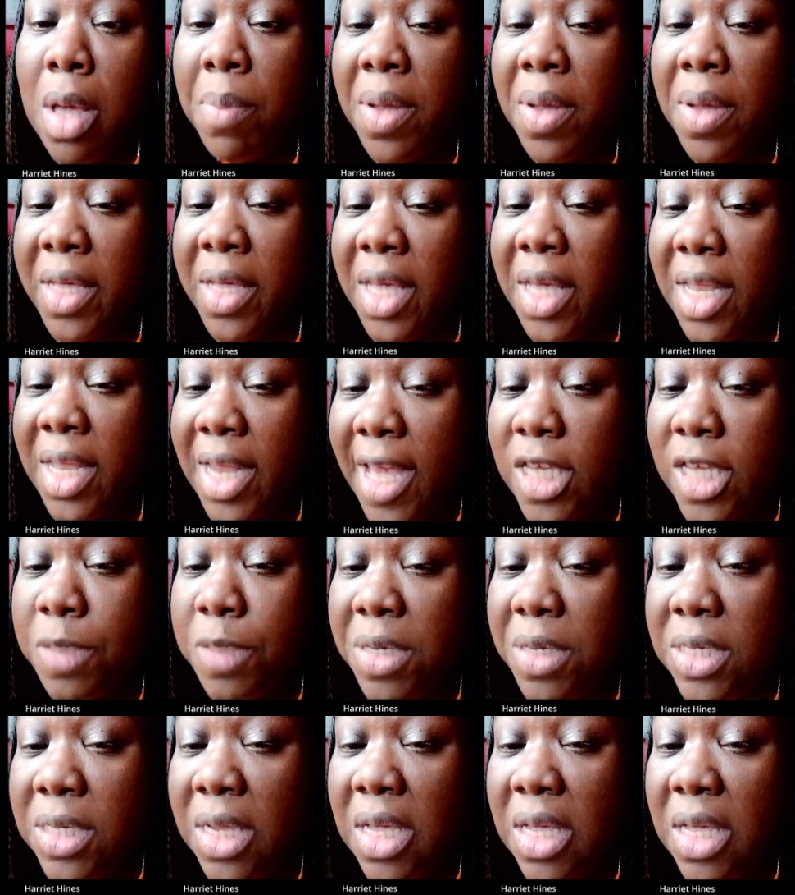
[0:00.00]
But again,
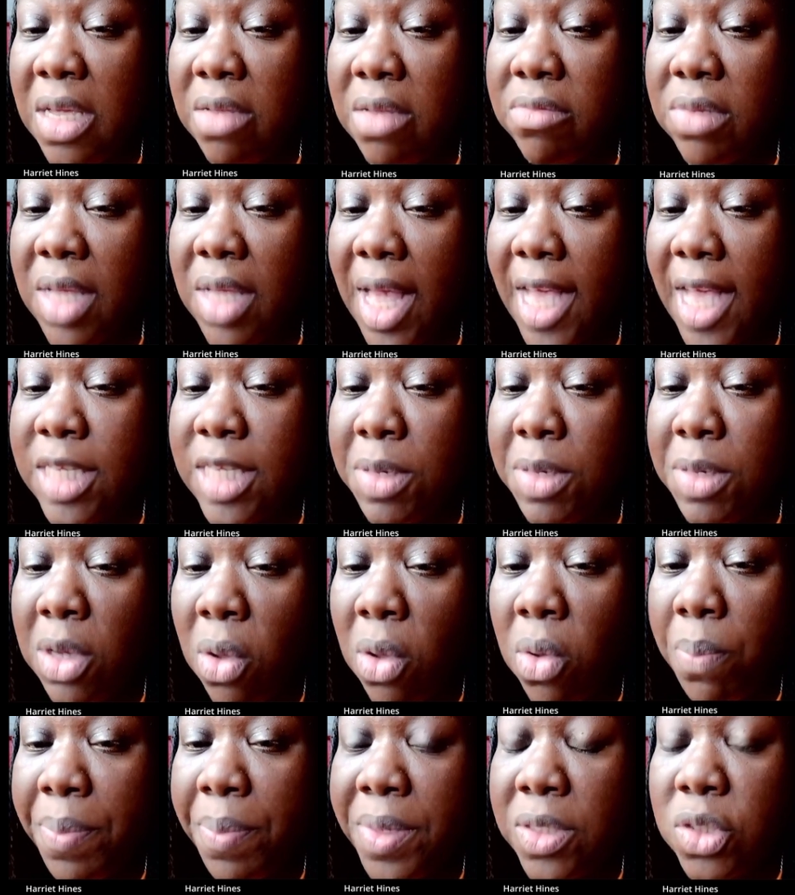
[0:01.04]
HPD has been
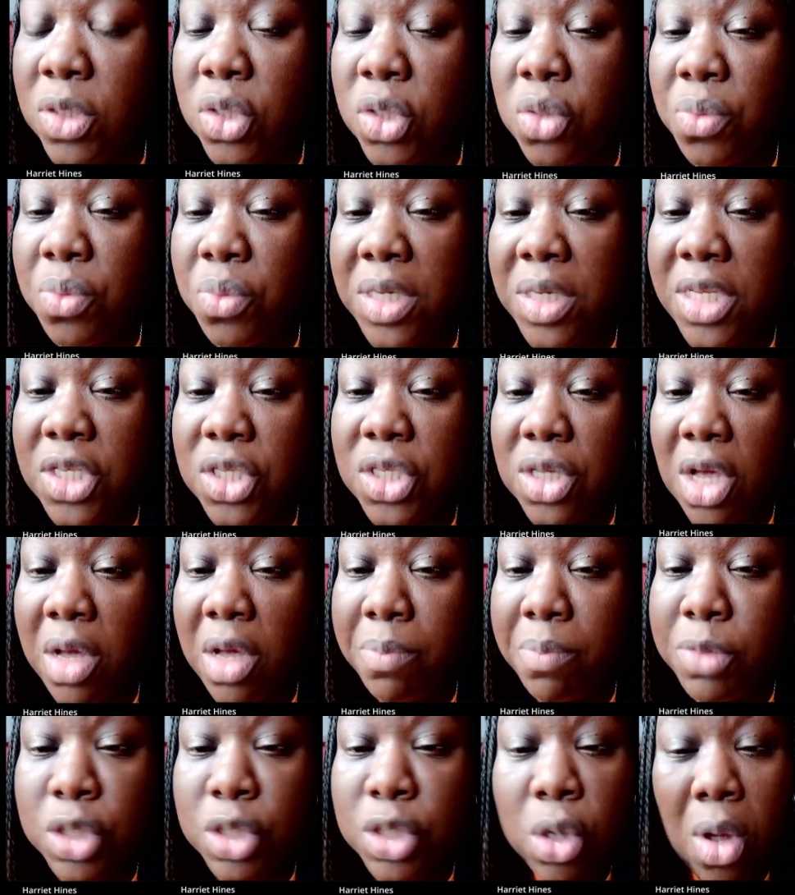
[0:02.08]
open to at least
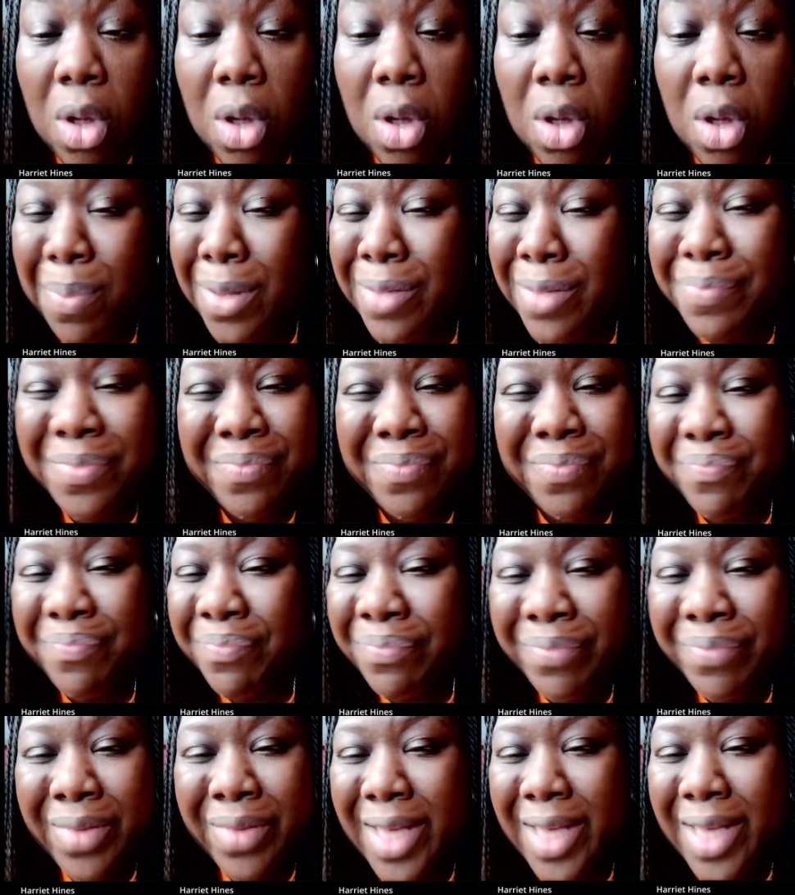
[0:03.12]
talk, but
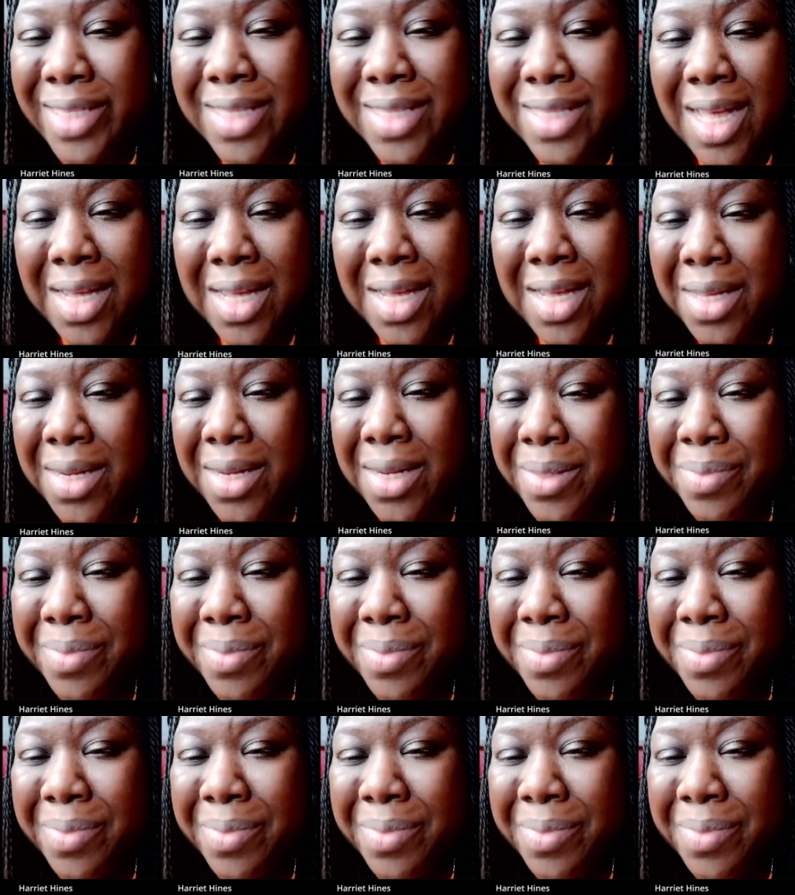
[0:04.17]
it's not going to,